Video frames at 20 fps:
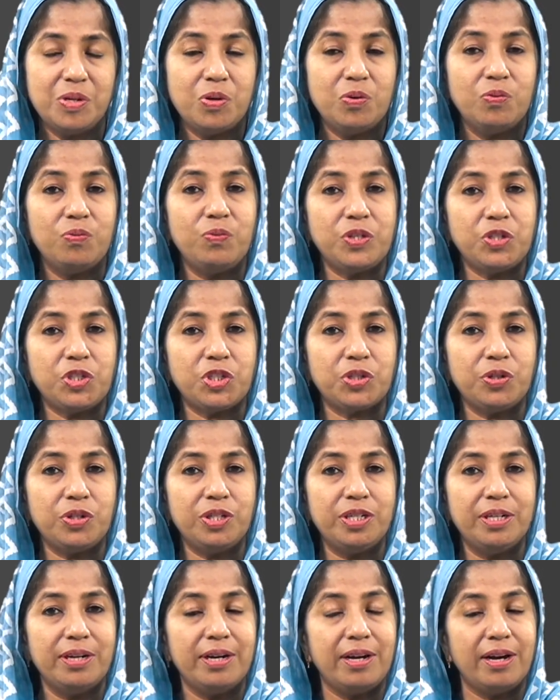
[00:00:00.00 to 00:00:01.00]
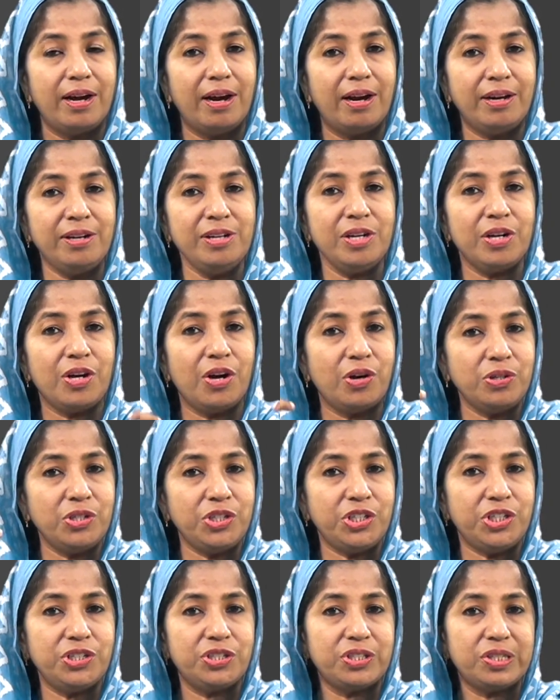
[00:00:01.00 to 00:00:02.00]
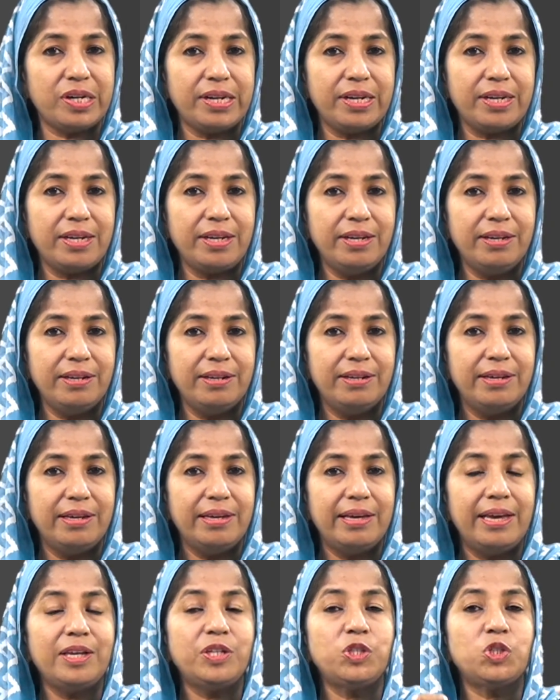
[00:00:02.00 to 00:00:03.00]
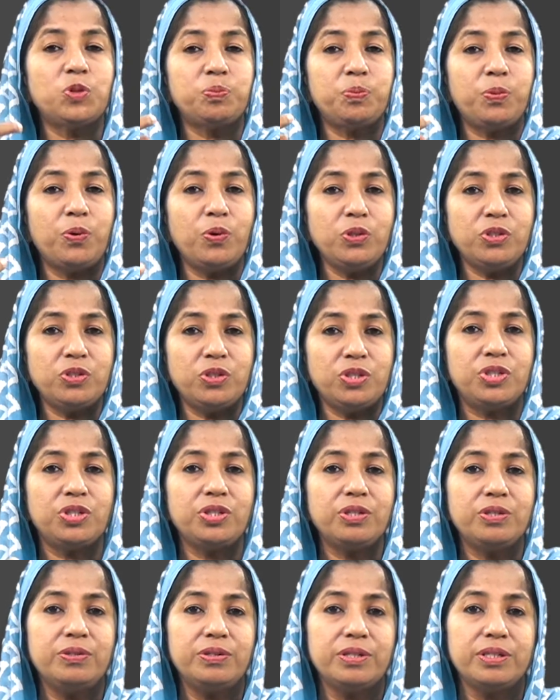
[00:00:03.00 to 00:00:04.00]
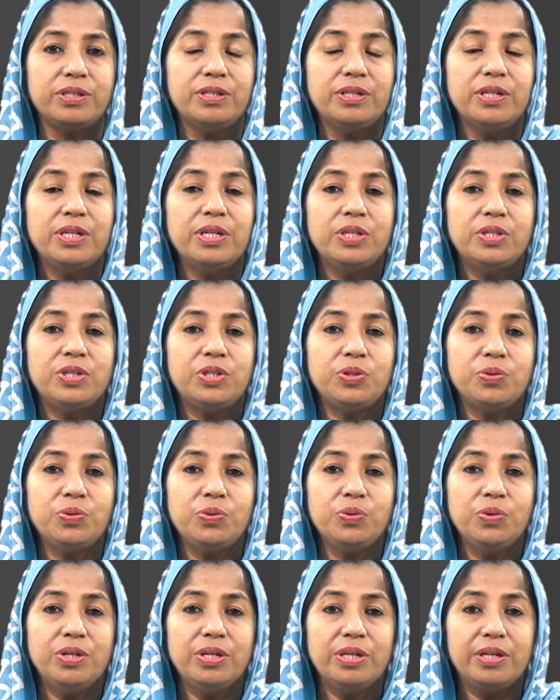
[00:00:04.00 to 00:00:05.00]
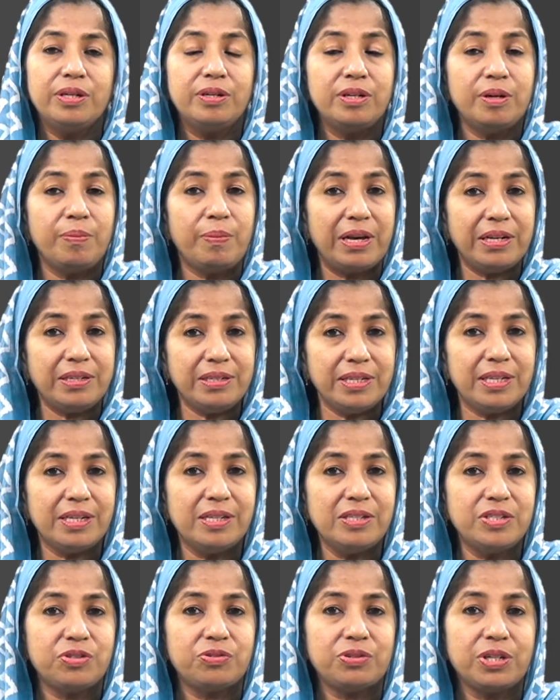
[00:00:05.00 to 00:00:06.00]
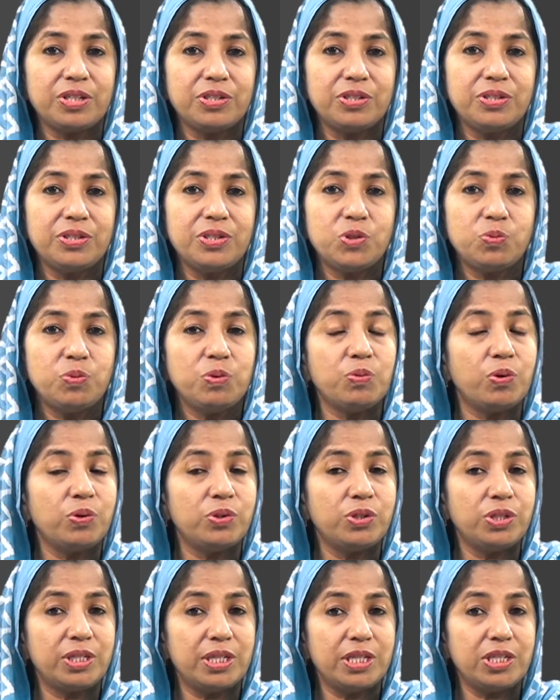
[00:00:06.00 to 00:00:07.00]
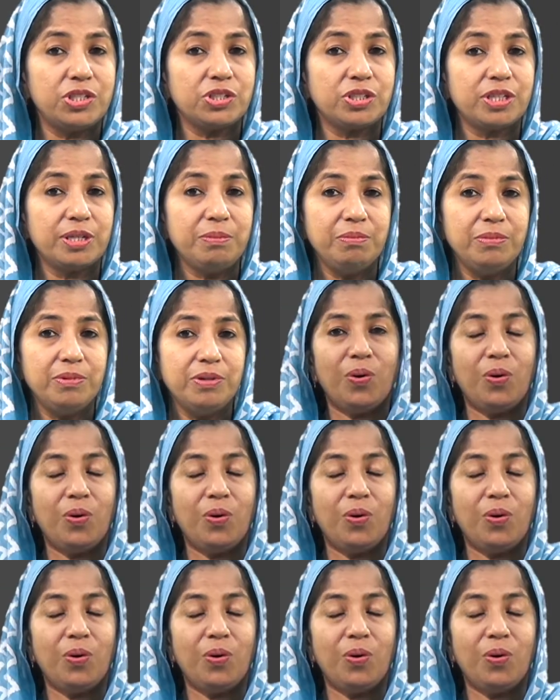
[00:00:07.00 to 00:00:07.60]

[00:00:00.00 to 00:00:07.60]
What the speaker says: which could unconsciously expose the children to grammatical structures we want to teach them,